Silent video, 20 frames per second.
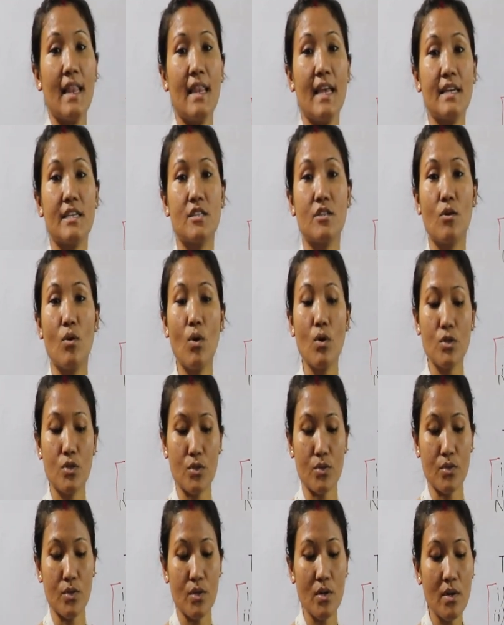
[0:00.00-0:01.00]
let's go
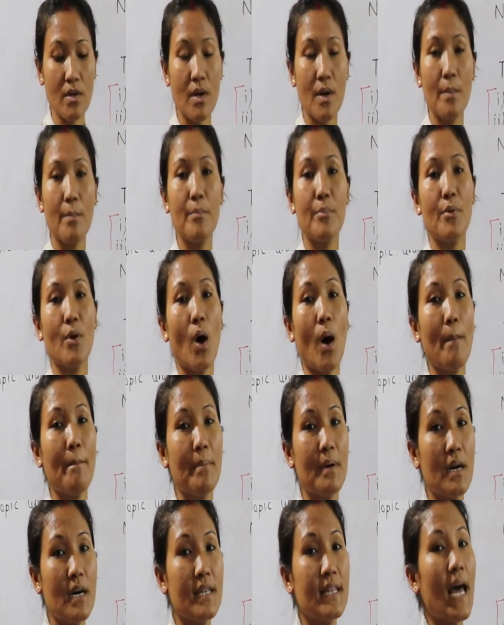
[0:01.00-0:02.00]
to
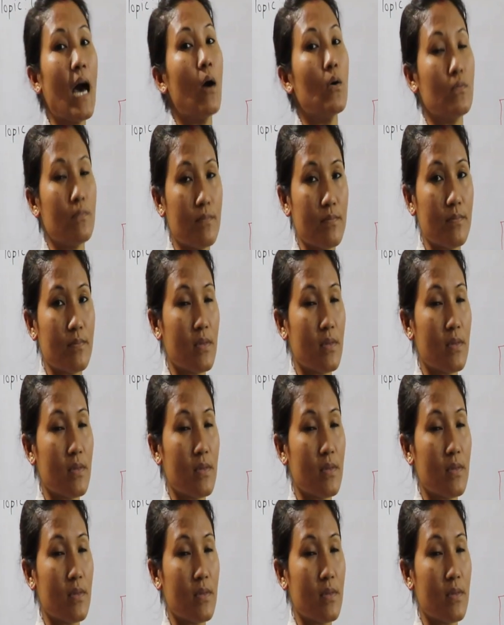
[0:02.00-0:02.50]
proper noun.